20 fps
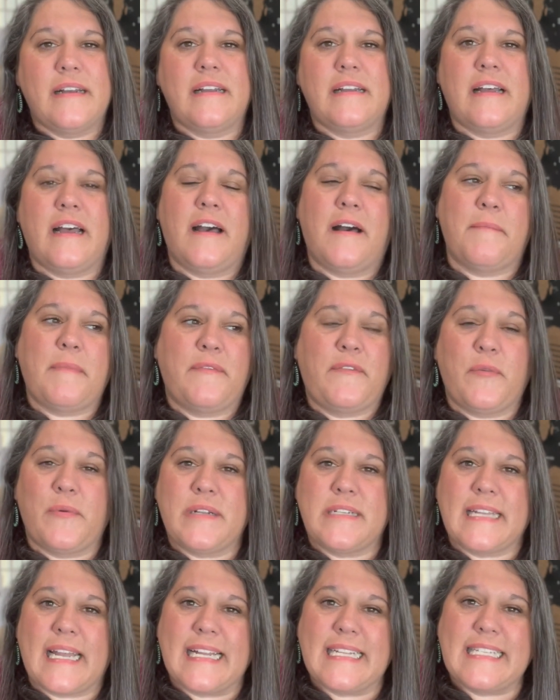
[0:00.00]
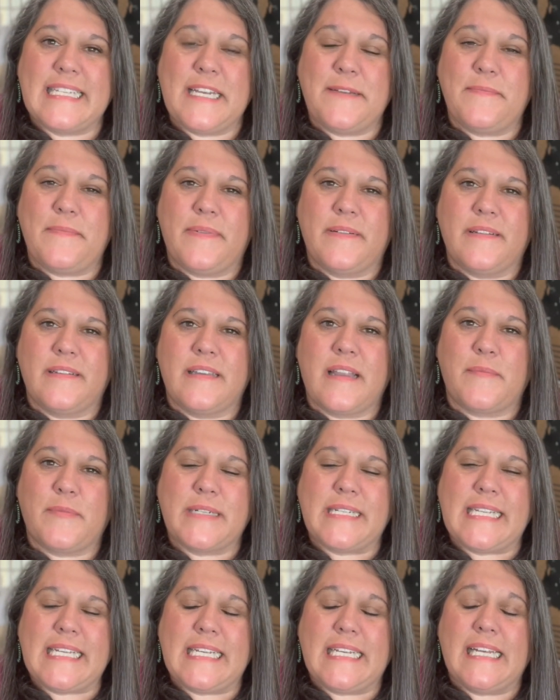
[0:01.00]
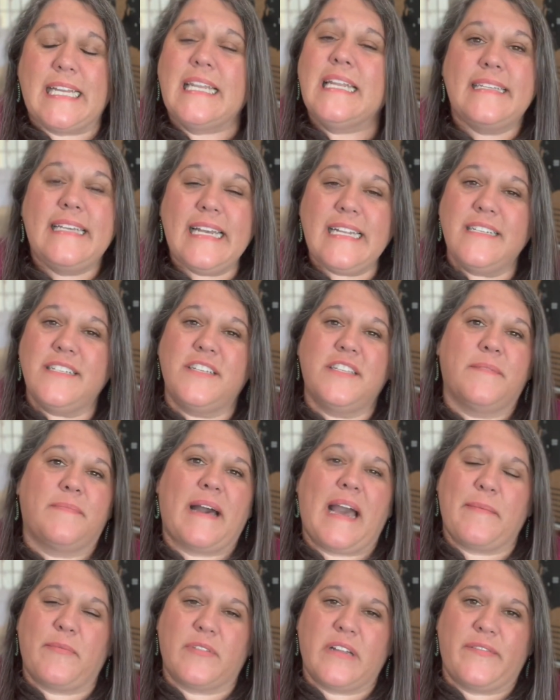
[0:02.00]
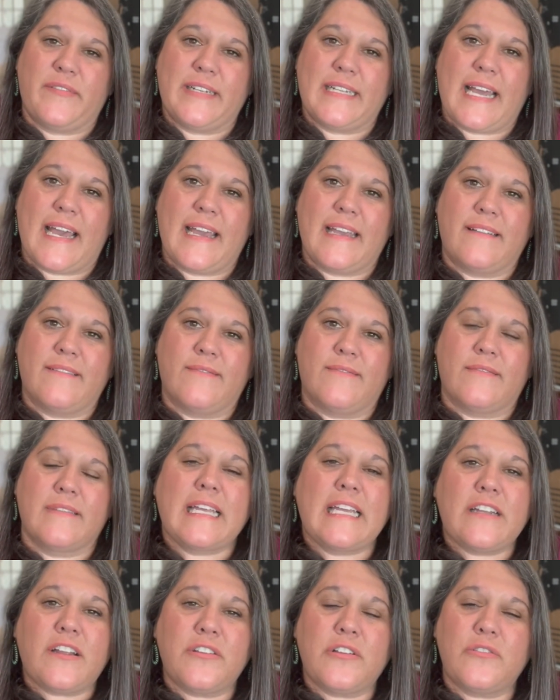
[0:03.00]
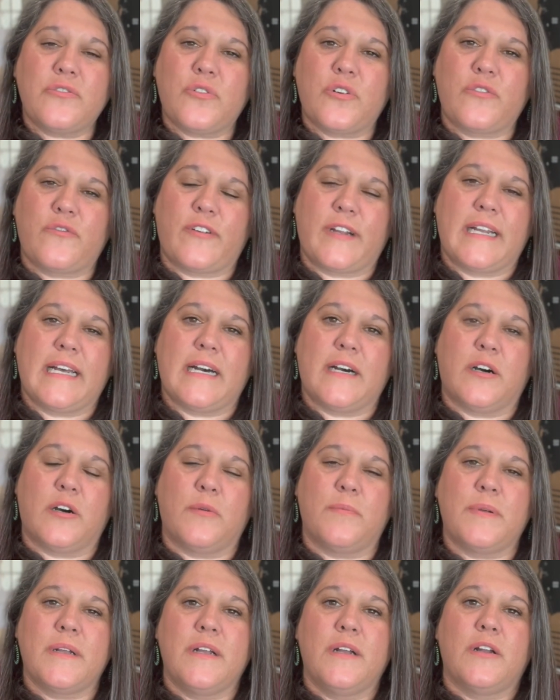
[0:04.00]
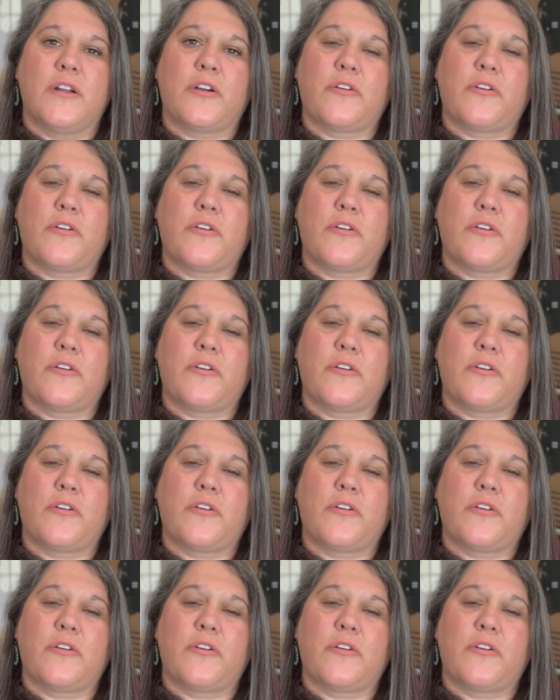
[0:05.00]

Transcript: if you want to say a tip number 10, get into the Bible every day. Lean on the Lord for help.